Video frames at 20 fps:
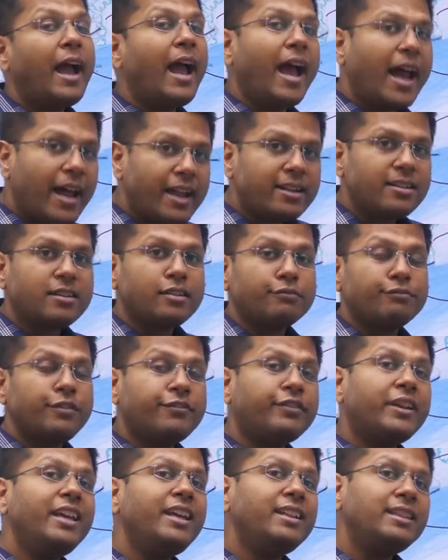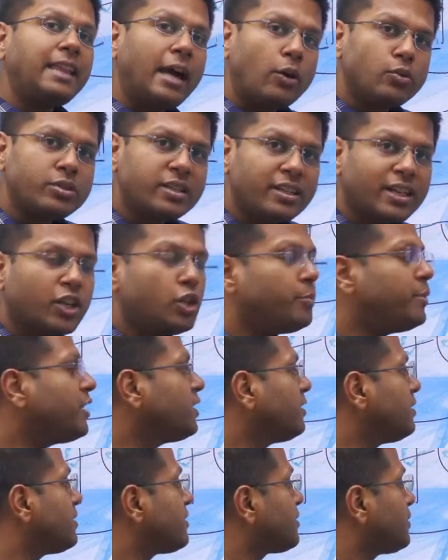and fifteen thousand
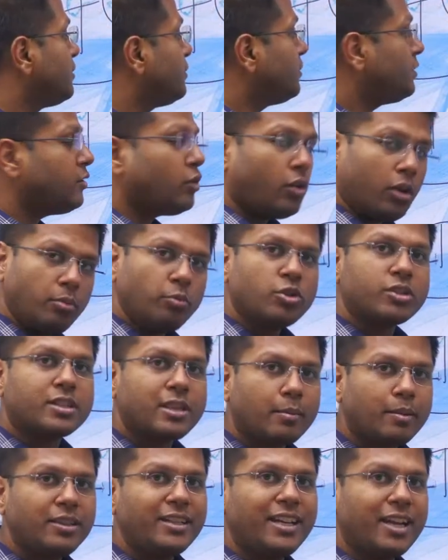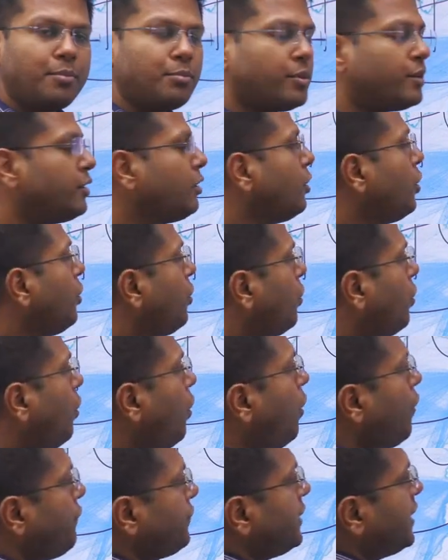kilometers, almost double the number
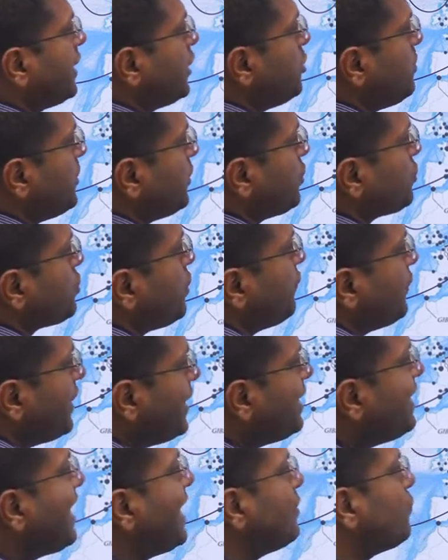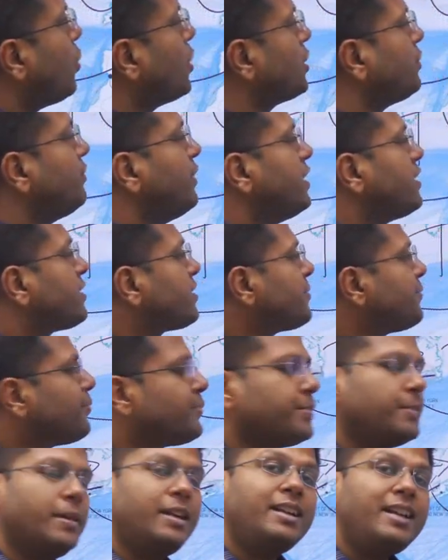of the kilometers of inland waterways.
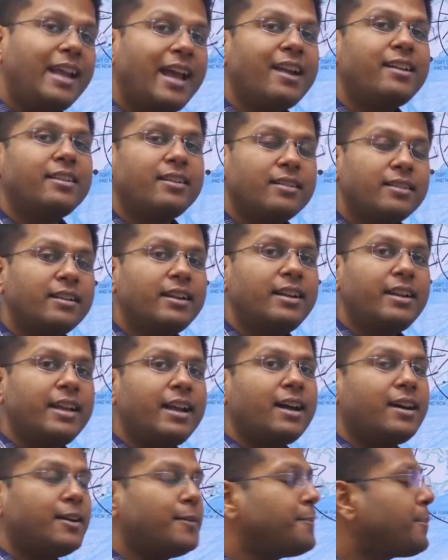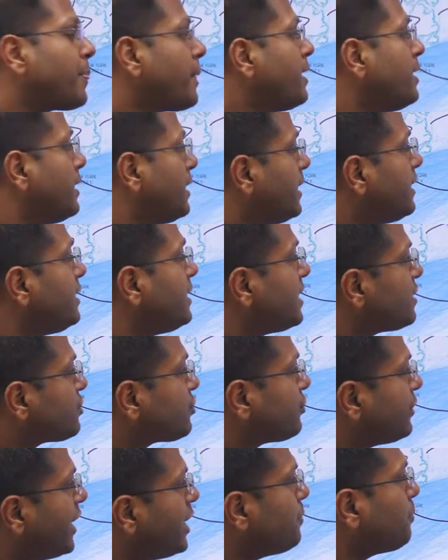Indian, India, India's
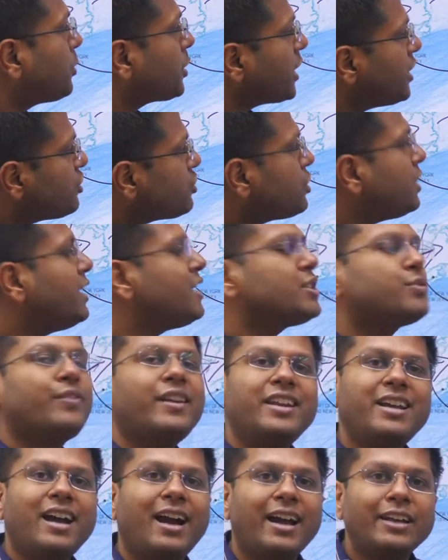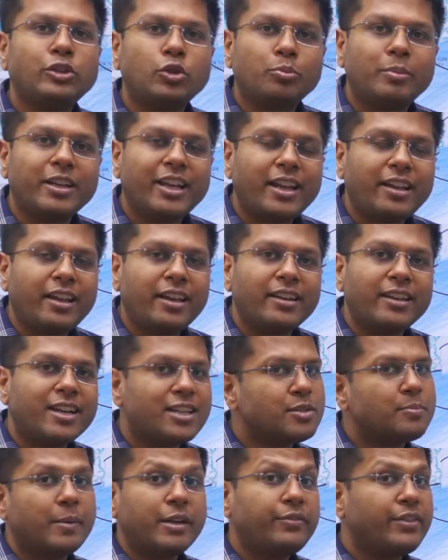trade potential is very high through marine
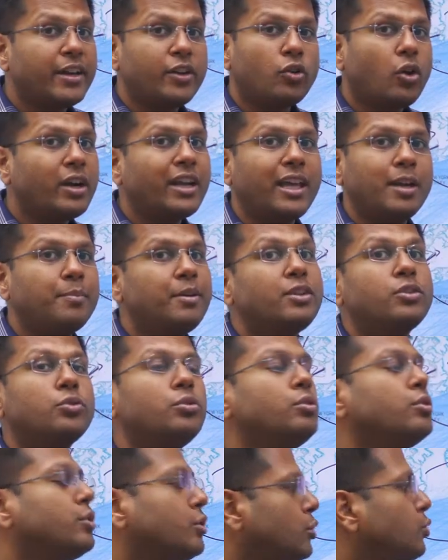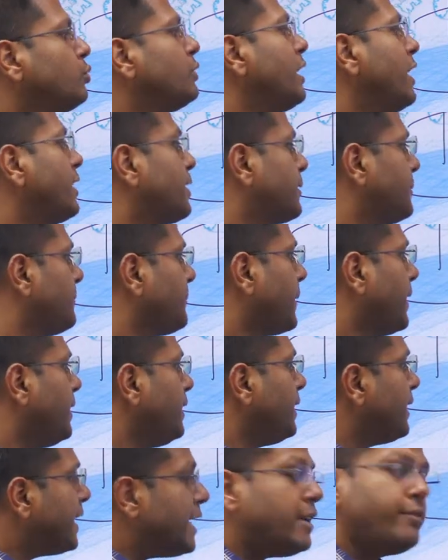areas, but we are not able to do that.
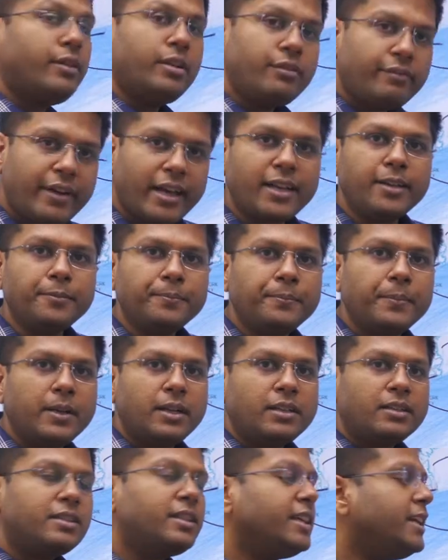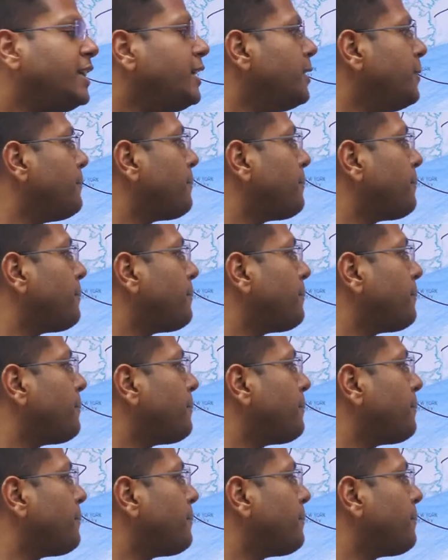Even when the,